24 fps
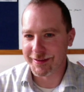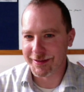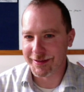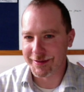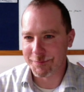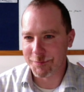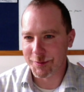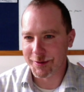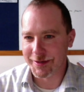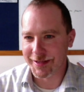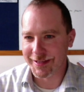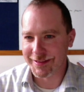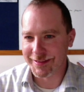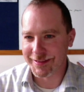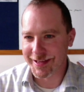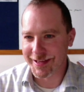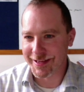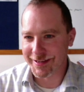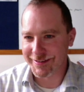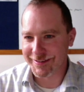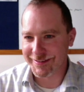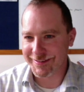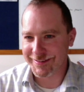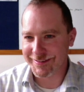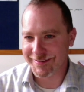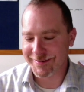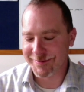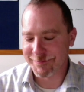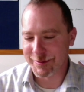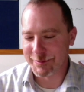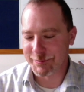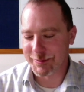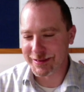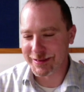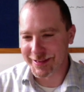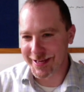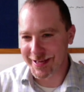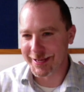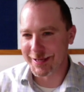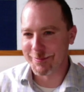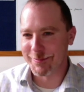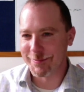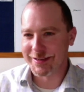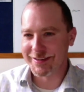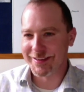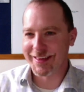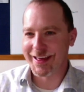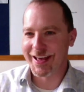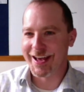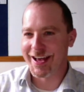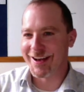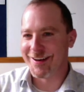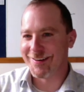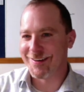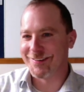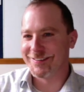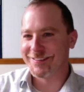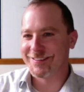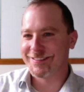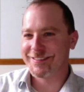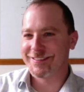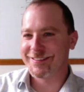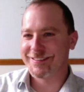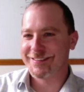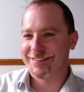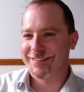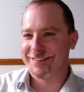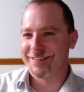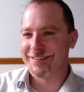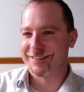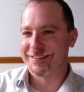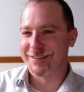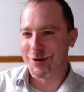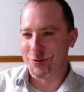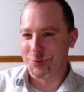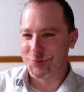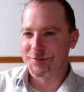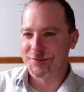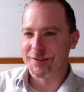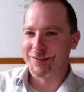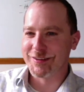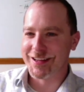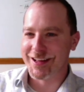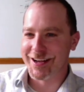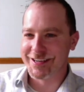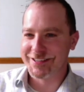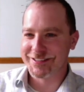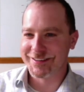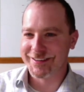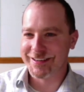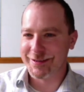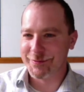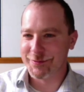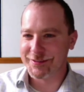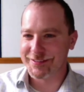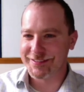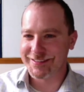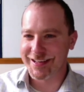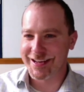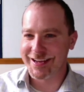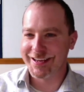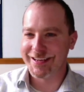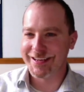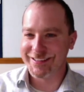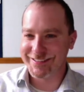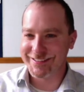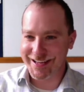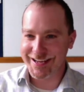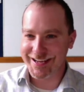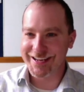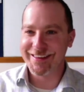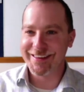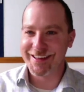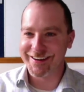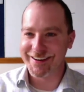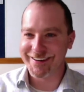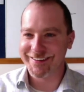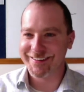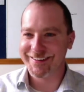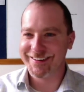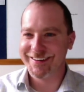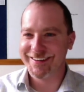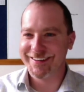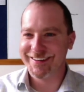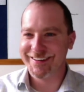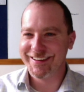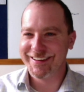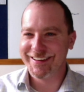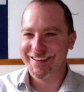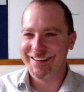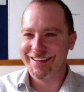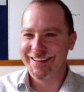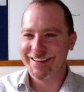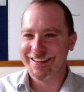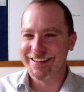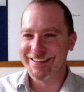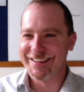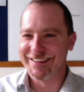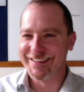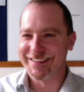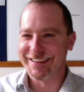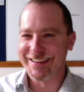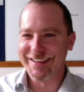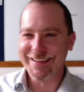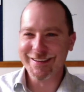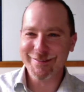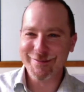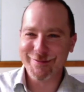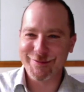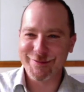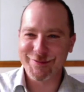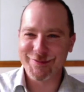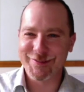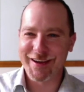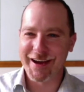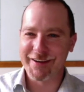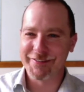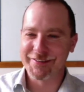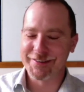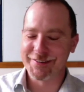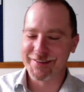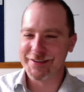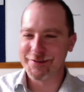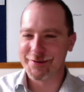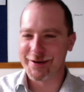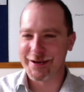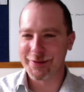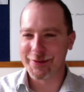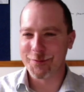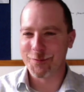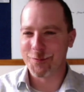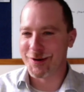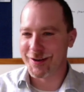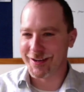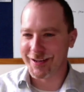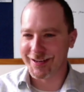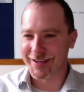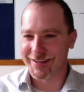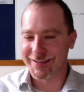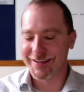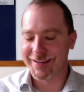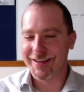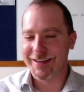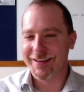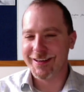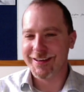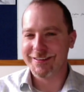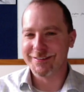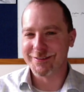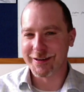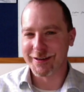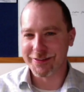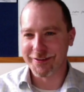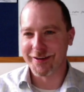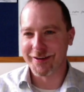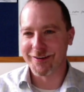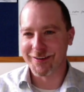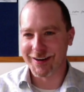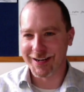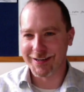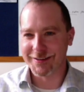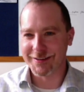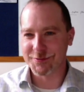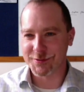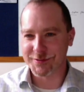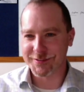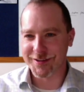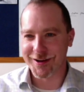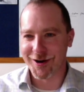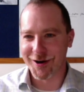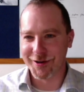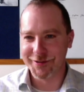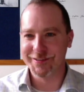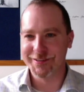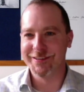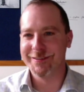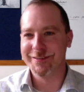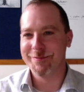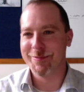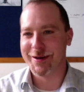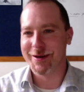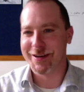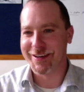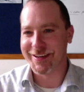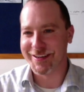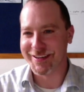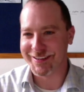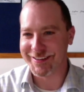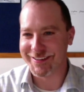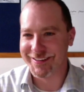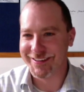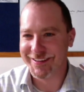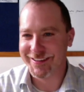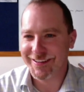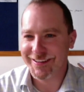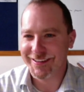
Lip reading: that when we let him into the house, this ghost of Elijah, he stayed there. He didn't leave after he drank the wine. So I thought our house was haunted by